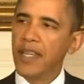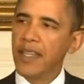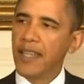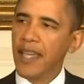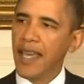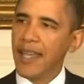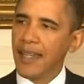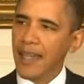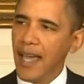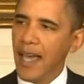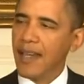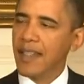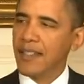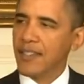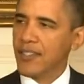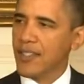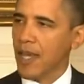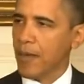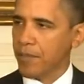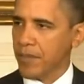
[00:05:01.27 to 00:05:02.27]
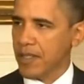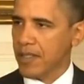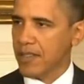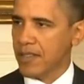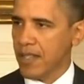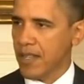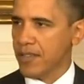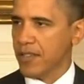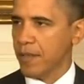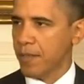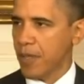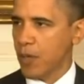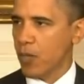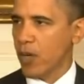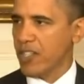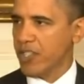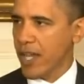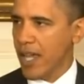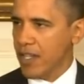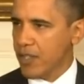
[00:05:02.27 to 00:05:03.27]
cannot accept a system in
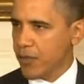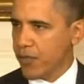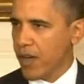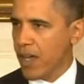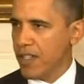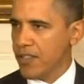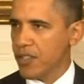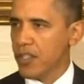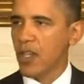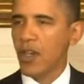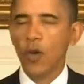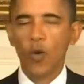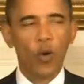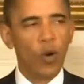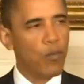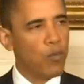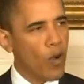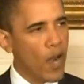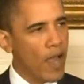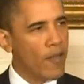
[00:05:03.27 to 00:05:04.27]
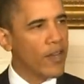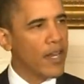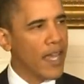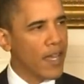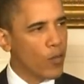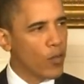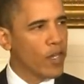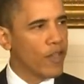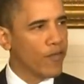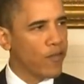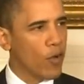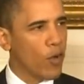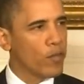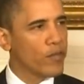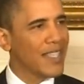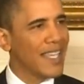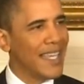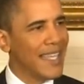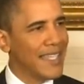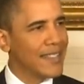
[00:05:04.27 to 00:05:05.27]
which hedge funds or private equity
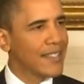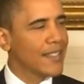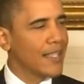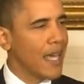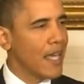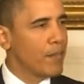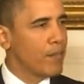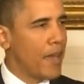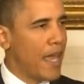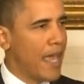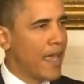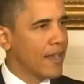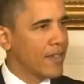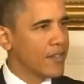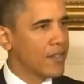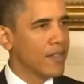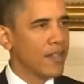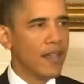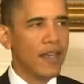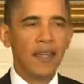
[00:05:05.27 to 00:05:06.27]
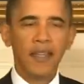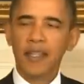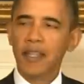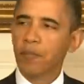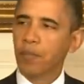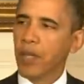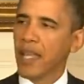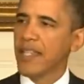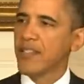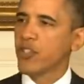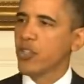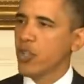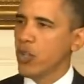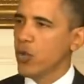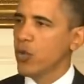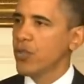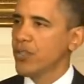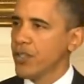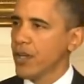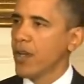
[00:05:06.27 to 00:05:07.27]
firms inside banks can place
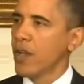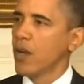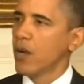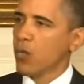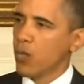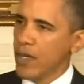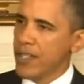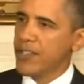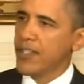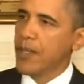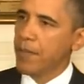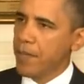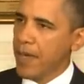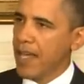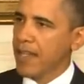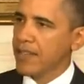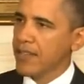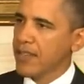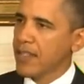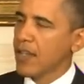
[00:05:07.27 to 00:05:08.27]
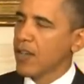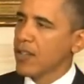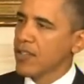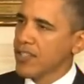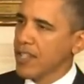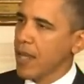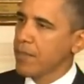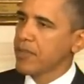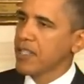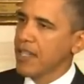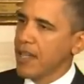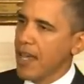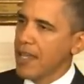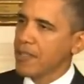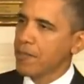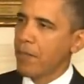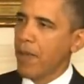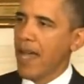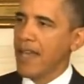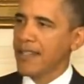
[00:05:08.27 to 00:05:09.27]
huge, risky bets that are
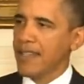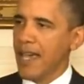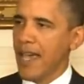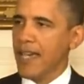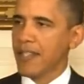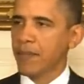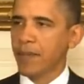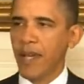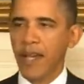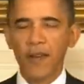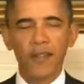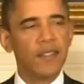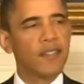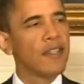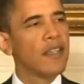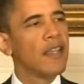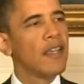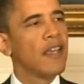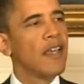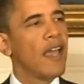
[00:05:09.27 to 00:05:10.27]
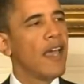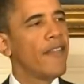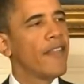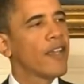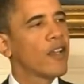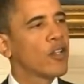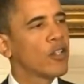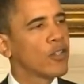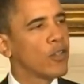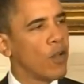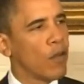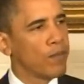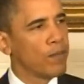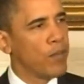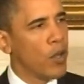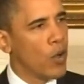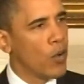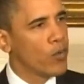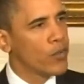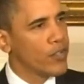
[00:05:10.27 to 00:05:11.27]
subsidized by taxpayers and that could
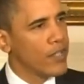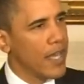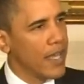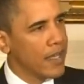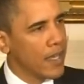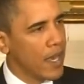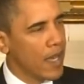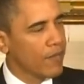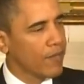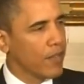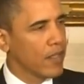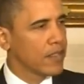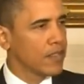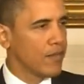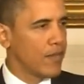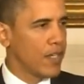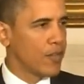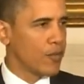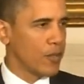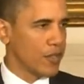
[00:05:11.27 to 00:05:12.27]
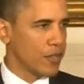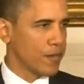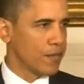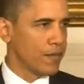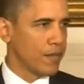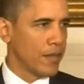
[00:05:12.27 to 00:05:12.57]
pose a conflict of interest.